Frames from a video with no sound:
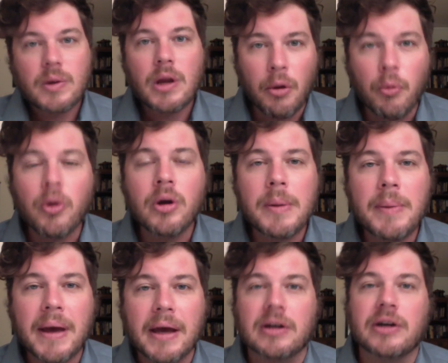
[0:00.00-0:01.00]
we're going to be
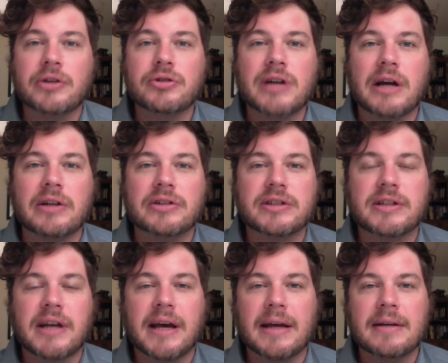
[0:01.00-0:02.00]
making $100 a
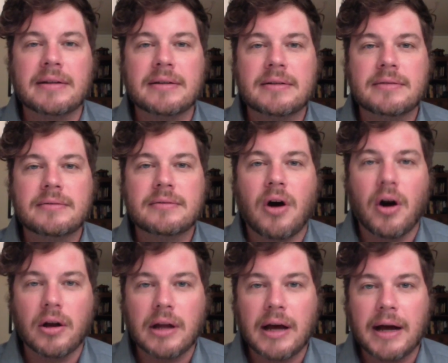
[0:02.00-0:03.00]
day
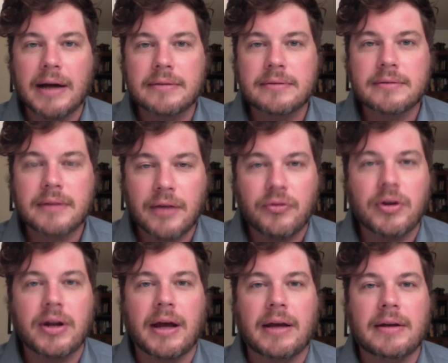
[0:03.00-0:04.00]
online every
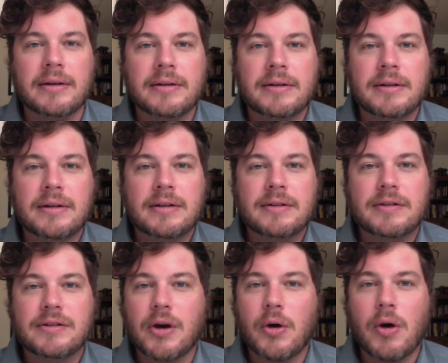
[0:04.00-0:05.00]
day.
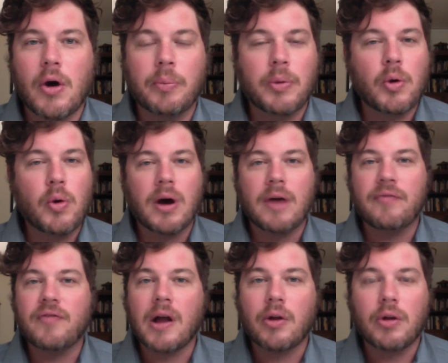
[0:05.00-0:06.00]
So I hope you
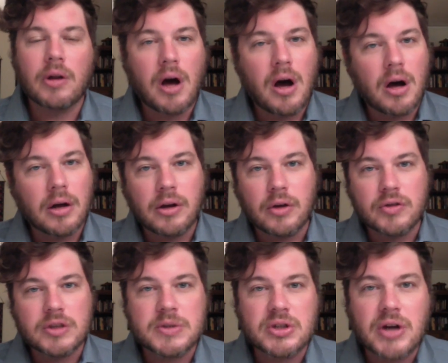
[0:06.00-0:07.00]
follow along,
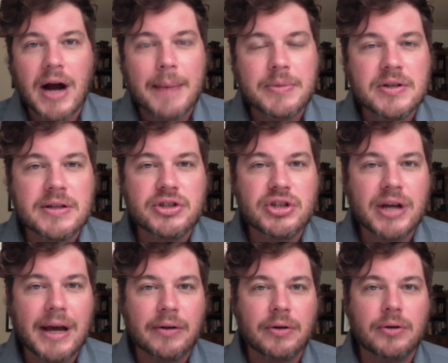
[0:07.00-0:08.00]
subscribe to the
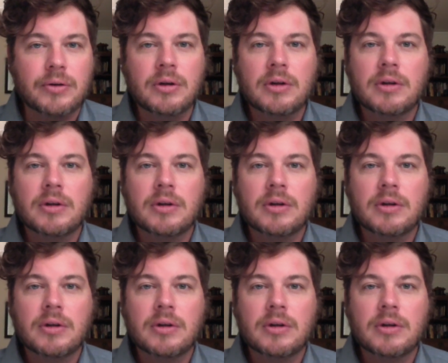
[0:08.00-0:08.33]
channel,